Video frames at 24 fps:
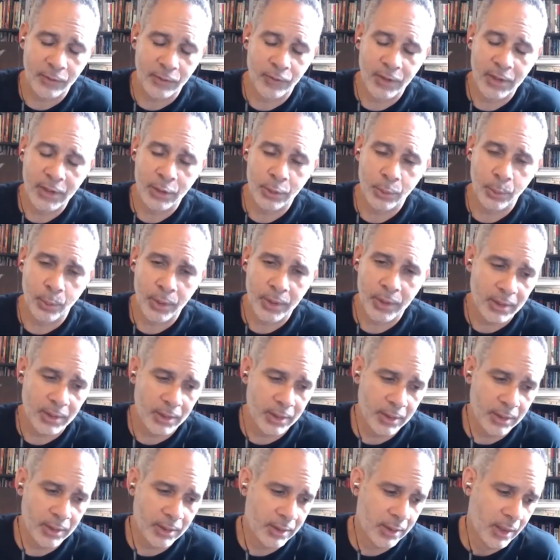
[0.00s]

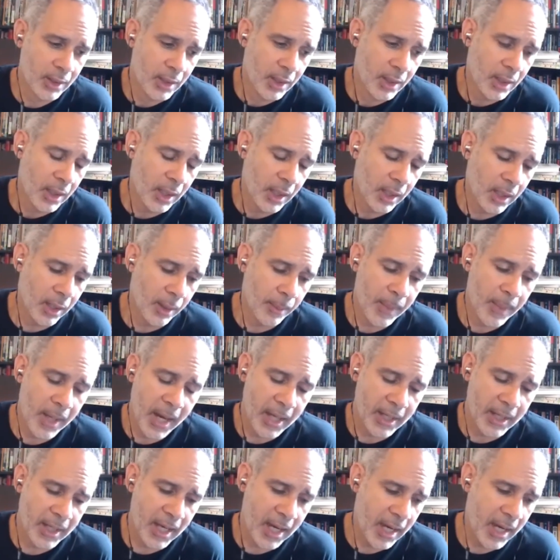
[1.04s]
resources
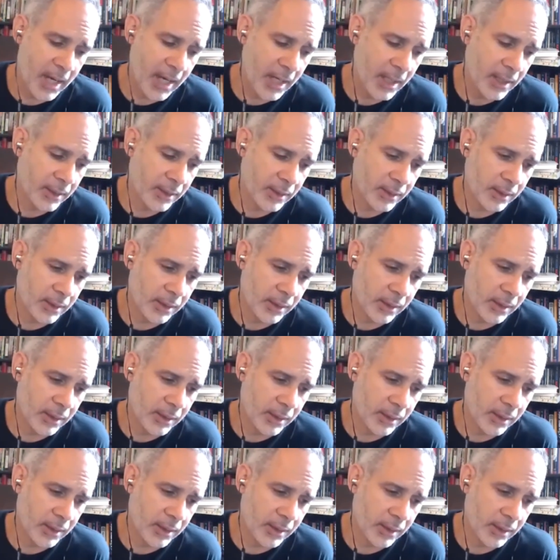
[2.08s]
at hand.